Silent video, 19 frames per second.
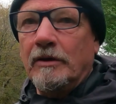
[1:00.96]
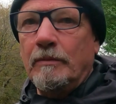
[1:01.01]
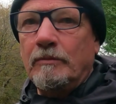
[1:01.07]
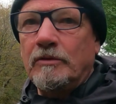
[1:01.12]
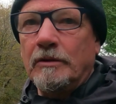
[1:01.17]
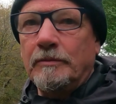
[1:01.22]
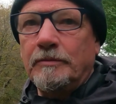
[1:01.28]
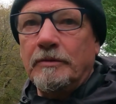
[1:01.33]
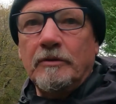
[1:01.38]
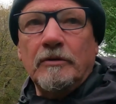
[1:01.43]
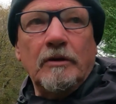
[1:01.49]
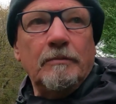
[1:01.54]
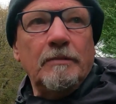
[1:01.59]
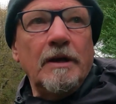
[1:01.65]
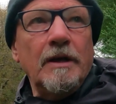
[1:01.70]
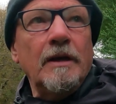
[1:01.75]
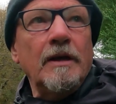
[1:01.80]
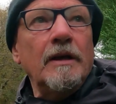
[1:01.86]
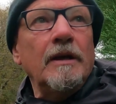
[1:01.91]
cooped up at
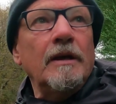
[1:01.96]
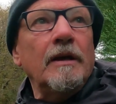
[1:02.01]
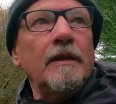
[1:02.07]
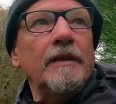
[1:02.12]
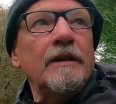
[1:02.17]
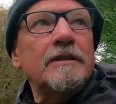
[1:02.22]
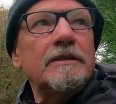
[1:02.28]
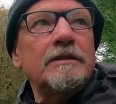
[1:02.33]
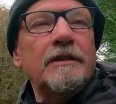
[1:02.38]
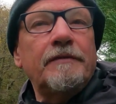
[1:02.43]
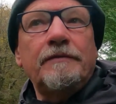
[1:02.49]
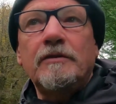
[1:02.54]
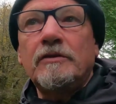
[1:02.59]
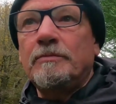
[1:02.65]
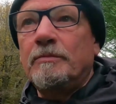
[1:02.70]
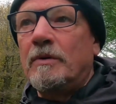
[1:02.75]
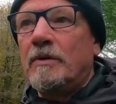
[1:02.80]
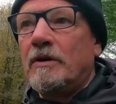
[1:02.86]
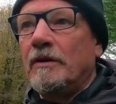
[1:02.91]
home. This is the
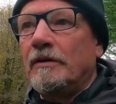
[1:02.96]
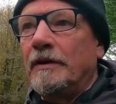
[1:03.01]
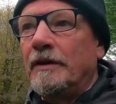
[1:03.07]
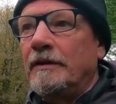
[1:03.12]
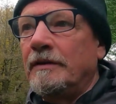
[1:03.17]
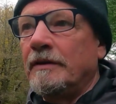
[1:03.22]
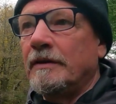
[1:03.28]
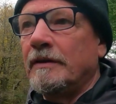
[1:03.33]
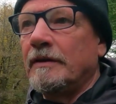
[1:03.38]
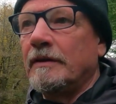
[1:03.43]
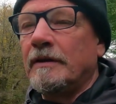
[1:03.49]
first morning